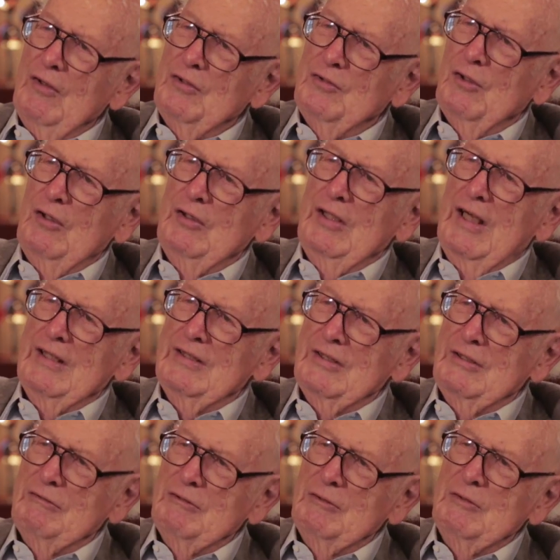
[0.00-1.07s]
saw IIASA
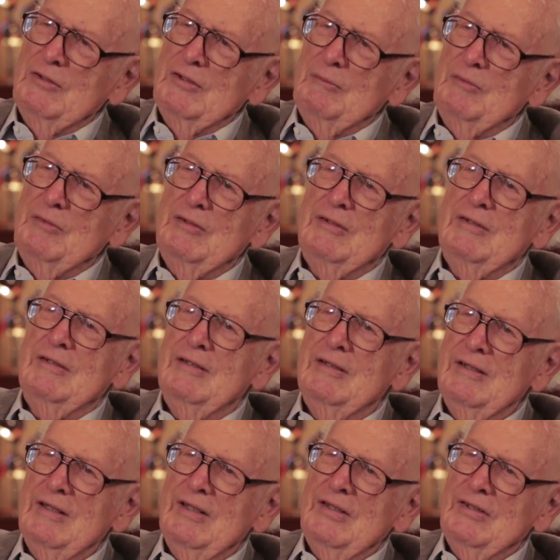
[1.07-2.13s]
through some
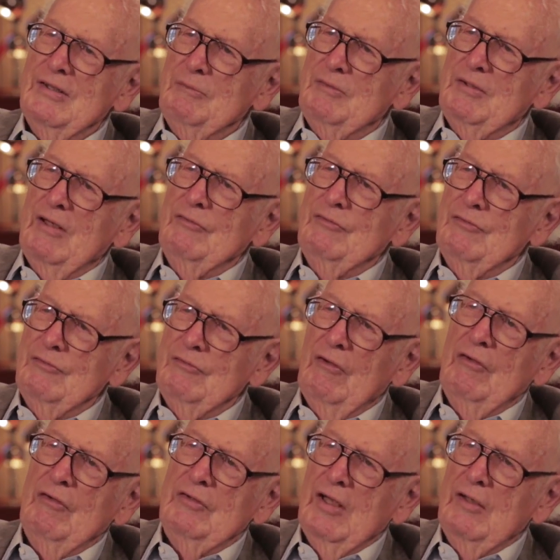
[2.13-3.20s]

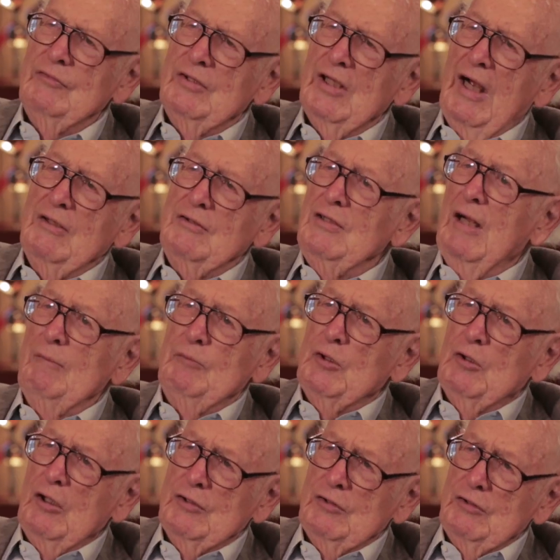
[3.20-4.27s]
tough times. Not
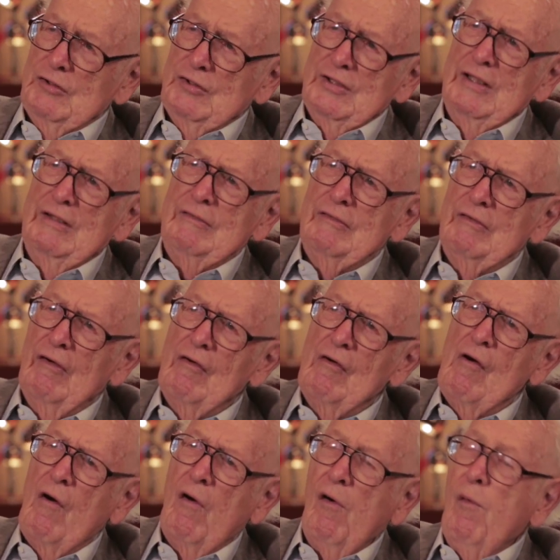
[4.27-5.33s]
because of yourself.
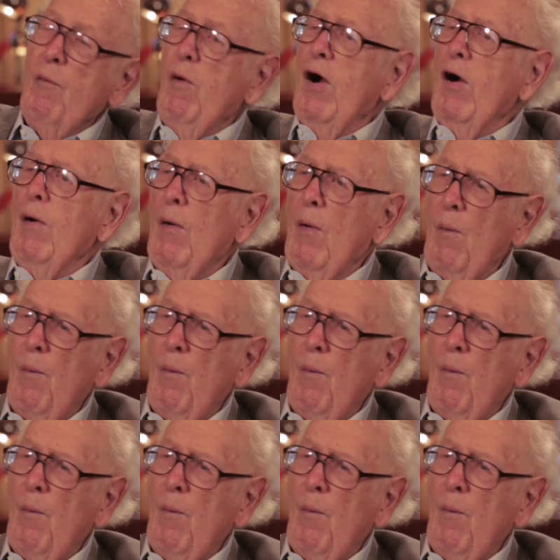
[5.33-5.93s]
Well,